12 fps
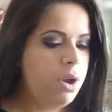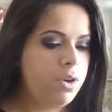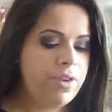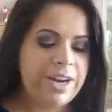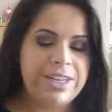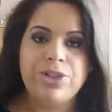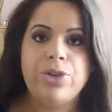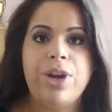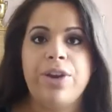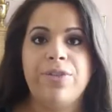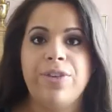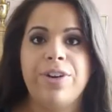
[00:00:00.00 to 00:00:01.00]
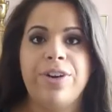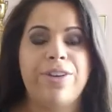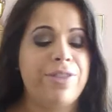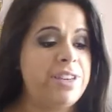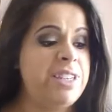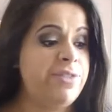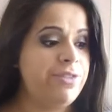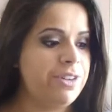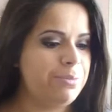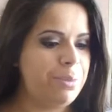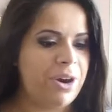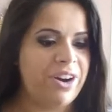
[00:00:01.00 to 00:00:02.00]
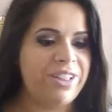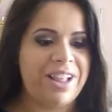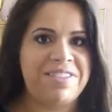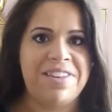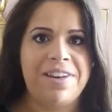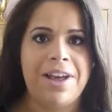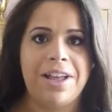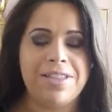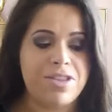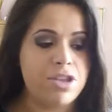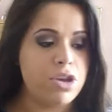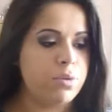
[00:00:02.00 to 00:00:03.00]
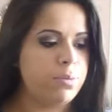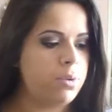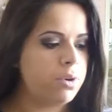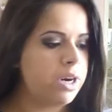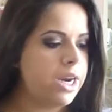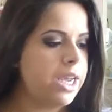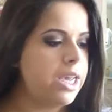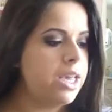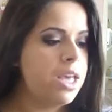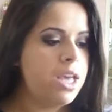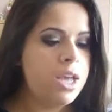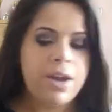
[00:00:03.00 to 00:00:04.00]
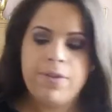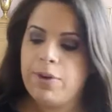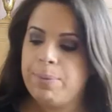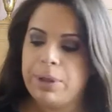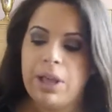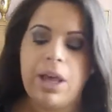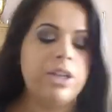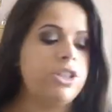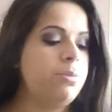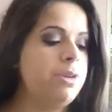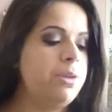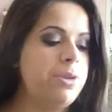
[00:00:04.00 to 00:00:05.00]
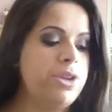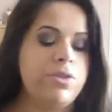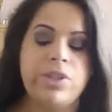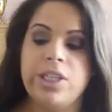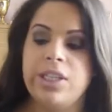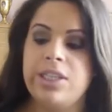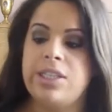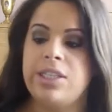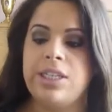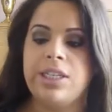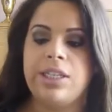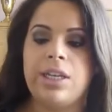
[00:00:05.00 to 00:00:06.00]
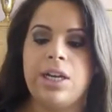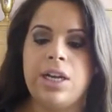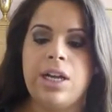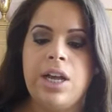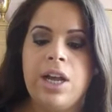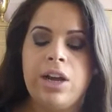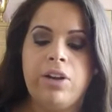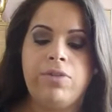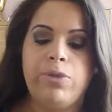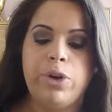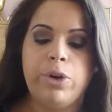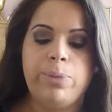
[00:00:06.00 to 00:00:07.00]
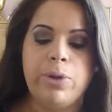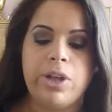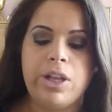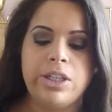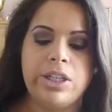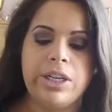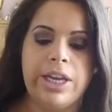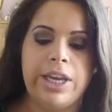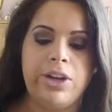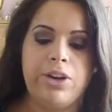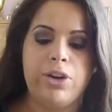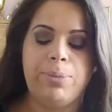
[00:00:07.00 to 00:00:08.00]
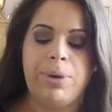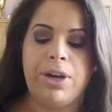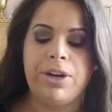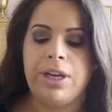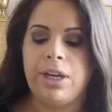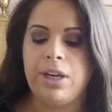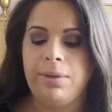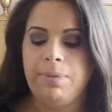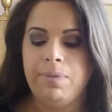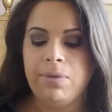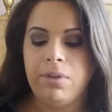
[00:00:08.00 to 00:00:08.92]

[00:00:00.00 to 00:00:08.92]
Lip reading: Alright, so now for the different part that's not so boring. For blush, I'm going to be using the Stila Convertible color in Gerbera.